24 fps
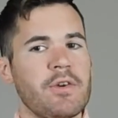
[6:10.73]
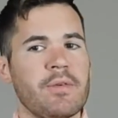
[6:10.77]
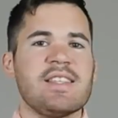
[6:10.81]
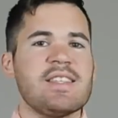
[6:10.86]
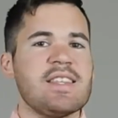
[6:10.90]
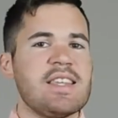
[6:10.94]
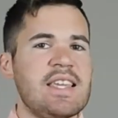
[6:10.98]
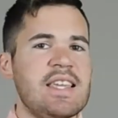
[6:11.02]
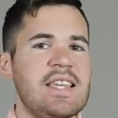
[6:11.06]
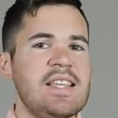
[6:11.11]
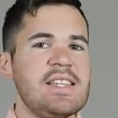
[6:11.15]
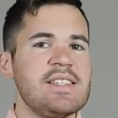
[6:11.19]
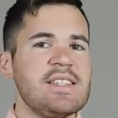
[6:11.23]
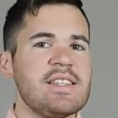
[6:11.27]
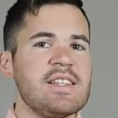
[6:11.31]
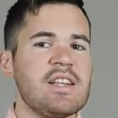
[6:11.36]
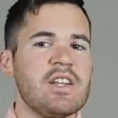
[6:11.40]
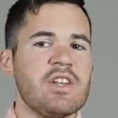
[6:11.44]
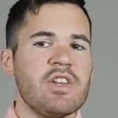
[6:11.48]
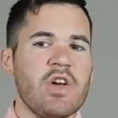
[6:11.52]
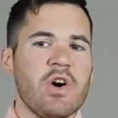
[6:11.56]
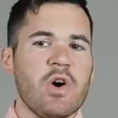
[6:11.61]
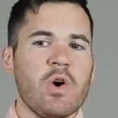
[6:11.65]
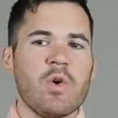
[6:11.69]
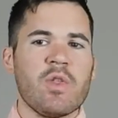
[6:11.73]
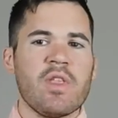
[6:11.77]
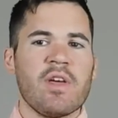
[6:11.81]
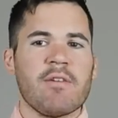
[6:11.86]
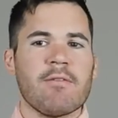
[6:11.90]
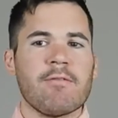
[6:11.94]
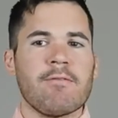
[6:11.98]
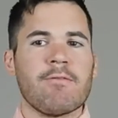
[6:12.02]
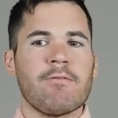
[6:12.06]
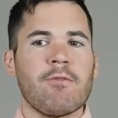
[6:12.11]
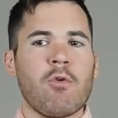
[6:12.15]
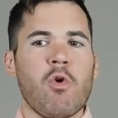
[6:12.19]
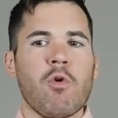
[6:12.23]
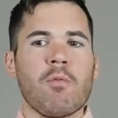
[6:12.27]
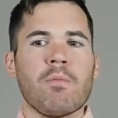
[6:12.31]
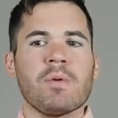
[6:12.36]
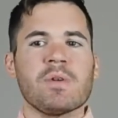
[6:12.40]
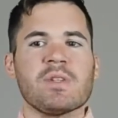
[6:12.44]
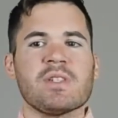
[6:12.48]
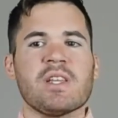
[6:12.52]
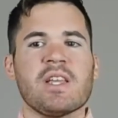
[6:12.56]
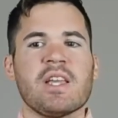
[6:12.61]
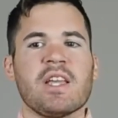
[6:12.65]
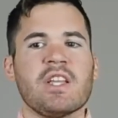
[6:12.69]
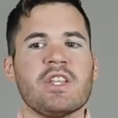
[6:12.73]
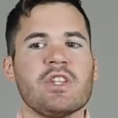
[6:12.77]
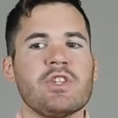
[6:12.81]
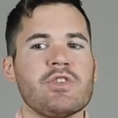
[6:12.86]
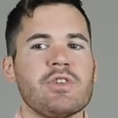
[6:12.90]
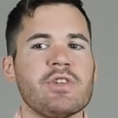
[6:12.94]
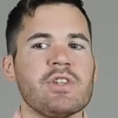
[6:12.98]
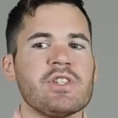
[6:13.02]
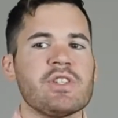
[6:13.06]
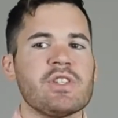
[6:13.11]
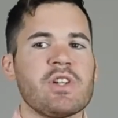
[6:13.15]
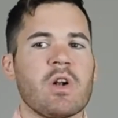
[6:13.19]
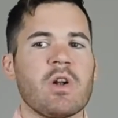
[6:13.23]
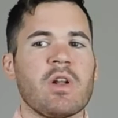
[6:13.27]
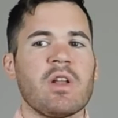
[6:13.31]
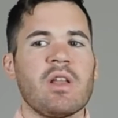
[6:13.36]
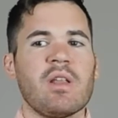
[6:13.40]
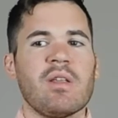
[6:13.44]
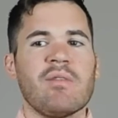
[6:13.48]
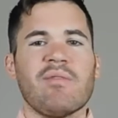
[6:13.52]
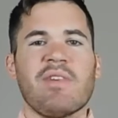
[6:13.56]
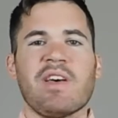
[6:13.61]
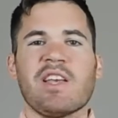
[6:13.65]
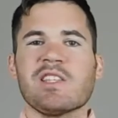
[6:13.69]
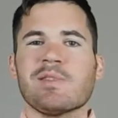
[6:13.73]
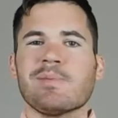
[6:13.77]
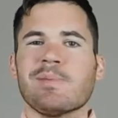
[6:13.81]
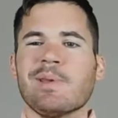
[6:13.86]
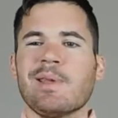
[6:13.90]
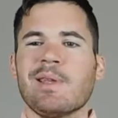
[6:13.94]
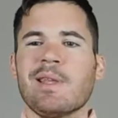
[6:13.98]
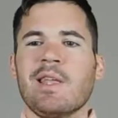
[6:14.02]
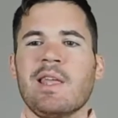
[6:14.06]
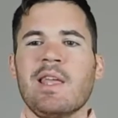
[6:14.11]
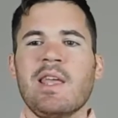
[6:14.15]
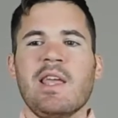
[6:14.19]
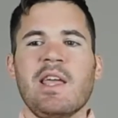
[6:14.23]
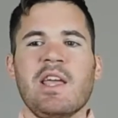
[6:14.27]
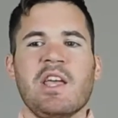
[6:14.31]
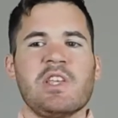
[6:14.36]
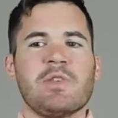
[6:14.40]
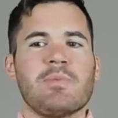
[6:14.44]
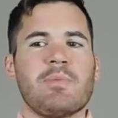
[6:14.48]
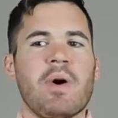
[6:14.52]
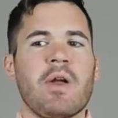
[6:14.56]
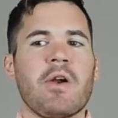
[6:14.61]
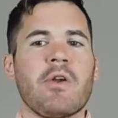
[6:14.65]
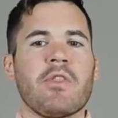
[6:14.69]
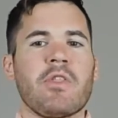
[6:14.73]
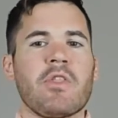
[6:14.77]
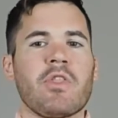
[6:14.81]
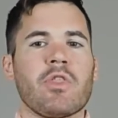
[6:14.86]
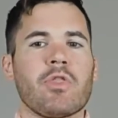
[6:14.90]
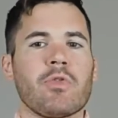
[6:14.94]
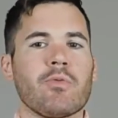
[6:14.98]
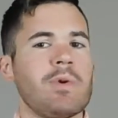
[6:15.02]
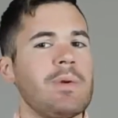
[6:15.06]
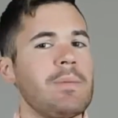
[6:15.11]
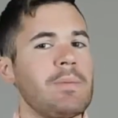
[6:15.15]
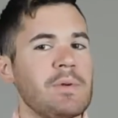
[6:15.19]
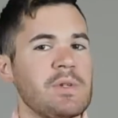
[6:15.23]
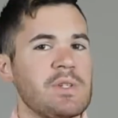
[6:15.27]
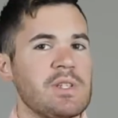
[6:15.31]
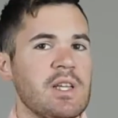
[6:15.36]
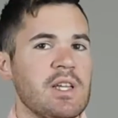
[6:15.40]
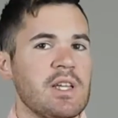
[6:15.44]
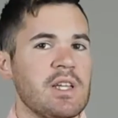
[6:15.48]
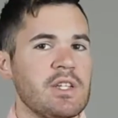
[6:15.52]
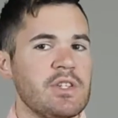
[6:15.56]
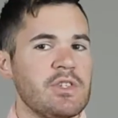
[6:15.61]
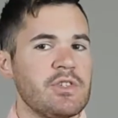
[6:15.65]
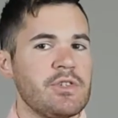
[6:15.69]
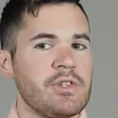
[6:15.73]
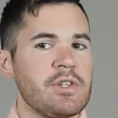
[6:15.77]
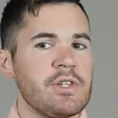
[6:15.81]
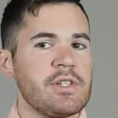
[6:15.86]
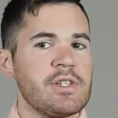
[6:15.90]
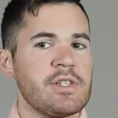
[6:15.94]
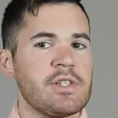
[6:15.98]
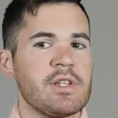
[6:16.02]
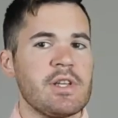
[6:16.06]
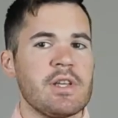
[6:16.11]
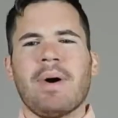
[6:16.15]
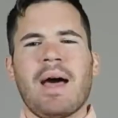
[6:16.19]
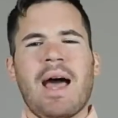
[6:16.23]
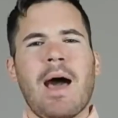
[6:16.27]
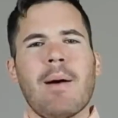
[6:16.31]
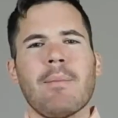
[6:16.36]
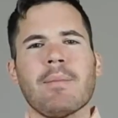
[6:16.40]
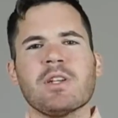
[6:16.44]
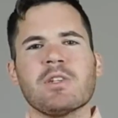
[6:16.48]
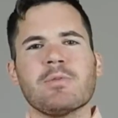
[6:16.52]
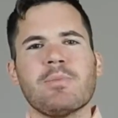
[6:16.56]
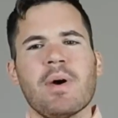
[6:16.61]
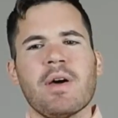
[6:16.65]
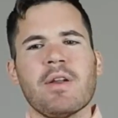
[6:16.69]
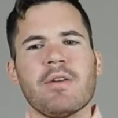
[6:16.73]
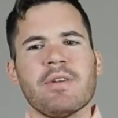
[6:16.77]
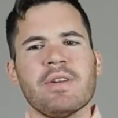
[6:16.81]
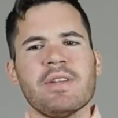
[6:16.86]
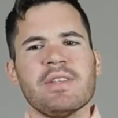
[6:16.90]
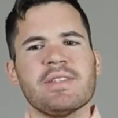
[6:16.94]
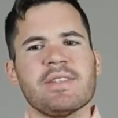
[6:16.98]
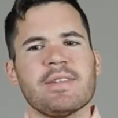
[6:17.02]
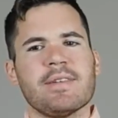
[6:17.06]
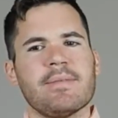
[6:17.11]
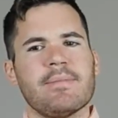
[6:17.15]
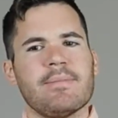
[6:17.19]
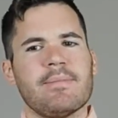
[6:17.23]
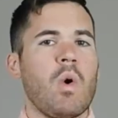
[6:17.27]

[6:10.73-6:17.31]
It's easy to know that 4% interest on an investment is better than 3% interest, but how much better is it?